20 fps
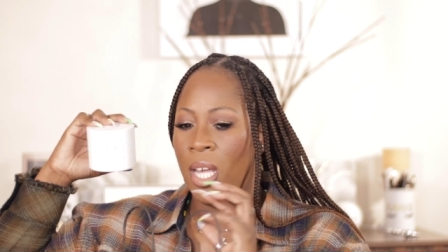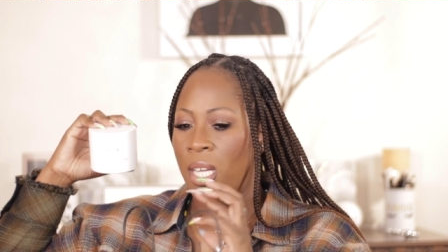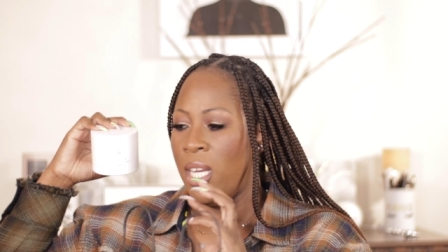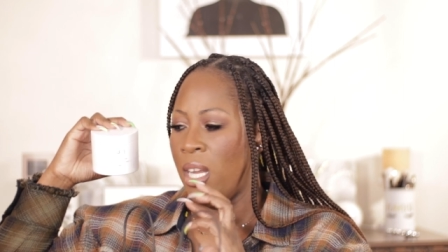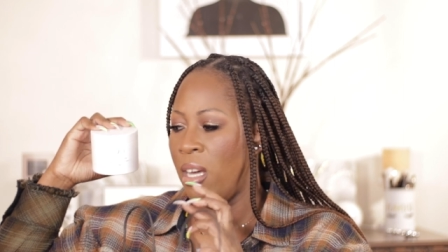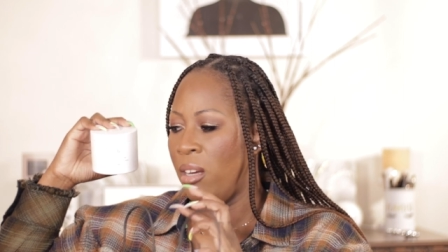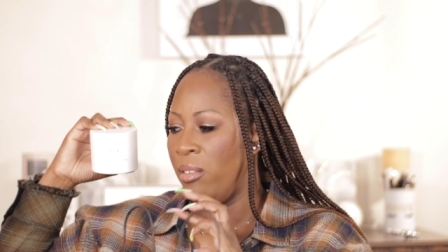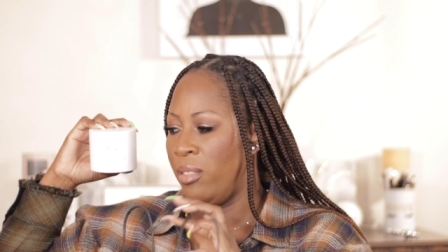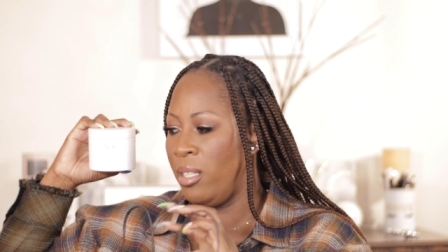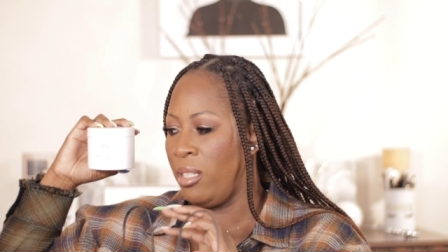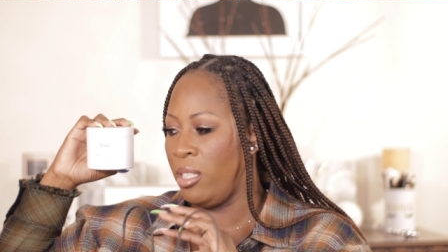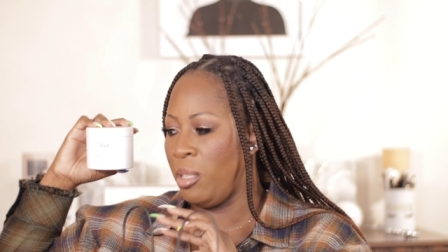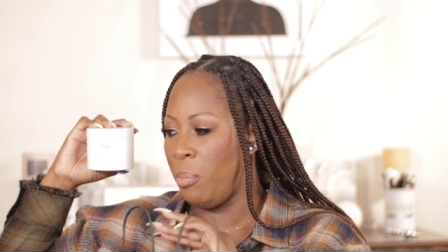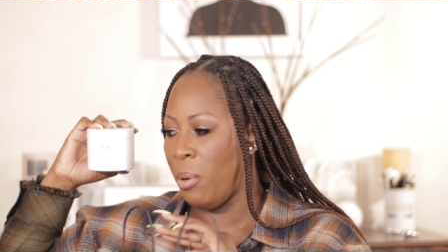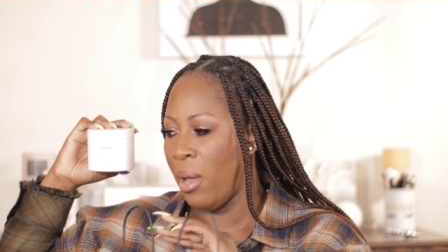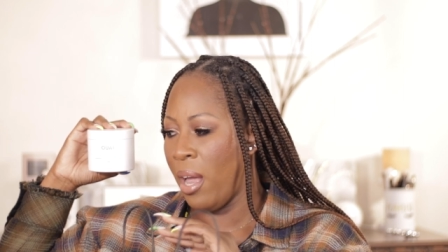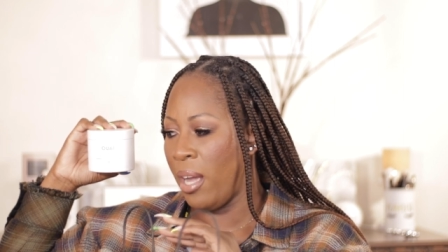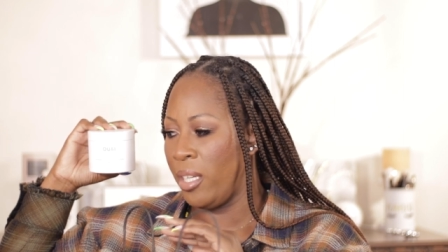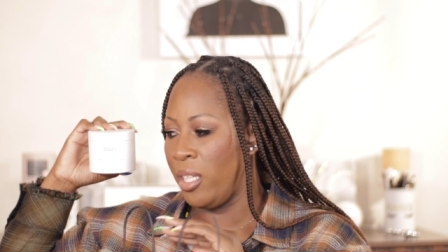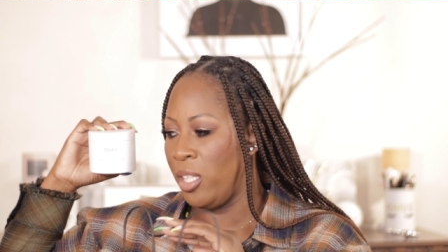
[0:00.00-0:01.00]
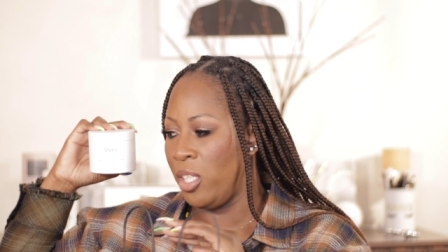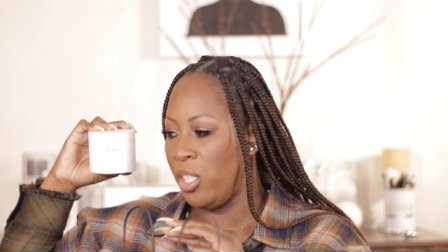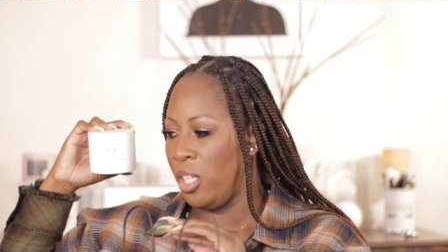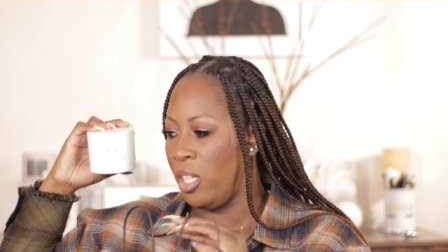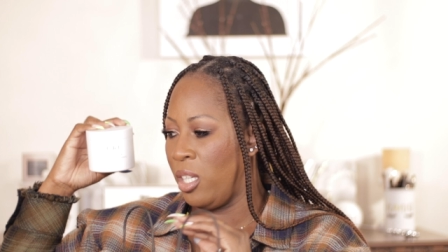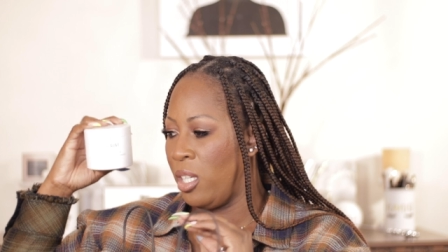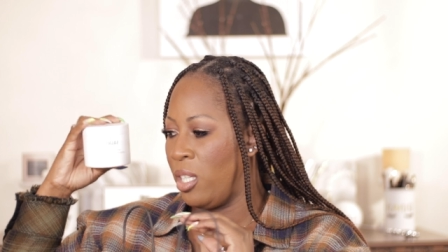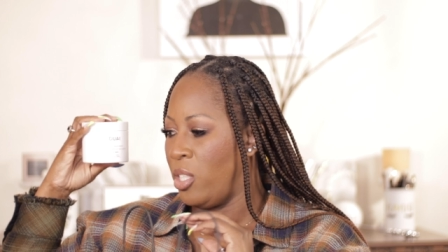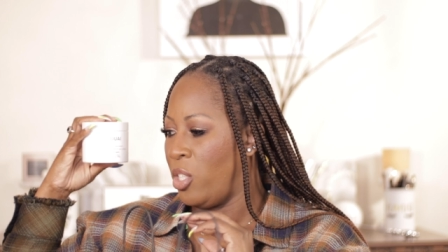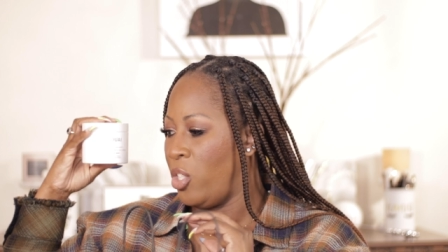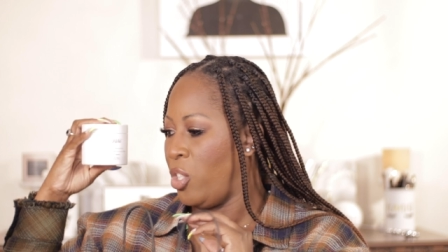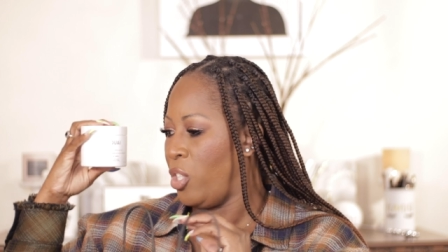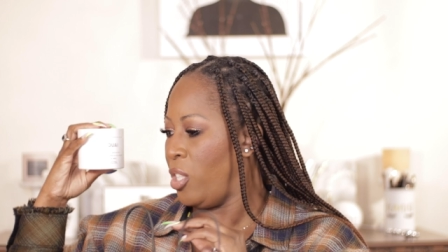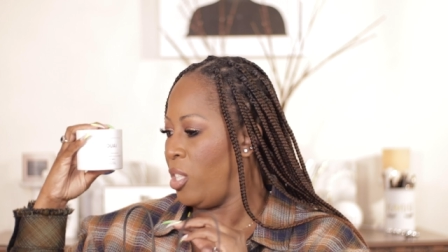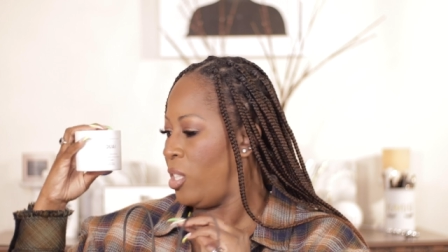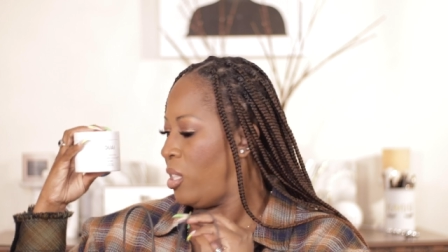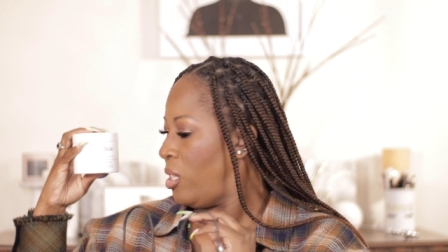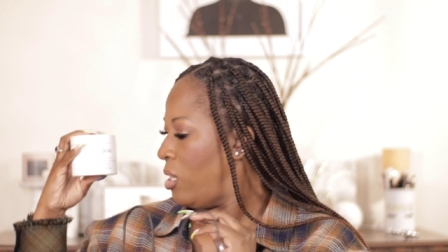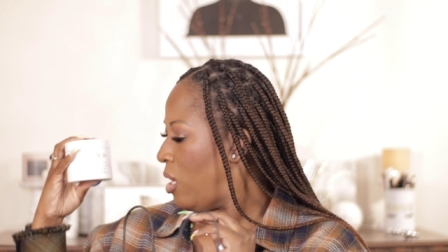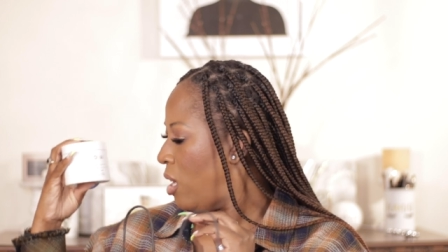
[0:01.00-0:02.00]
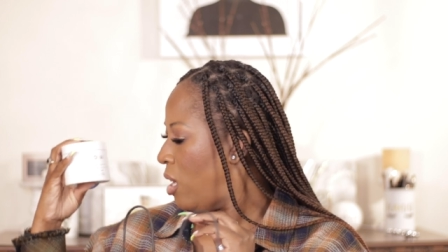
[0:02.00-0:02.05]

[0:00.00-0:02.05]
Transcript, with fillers: Now this packaging is just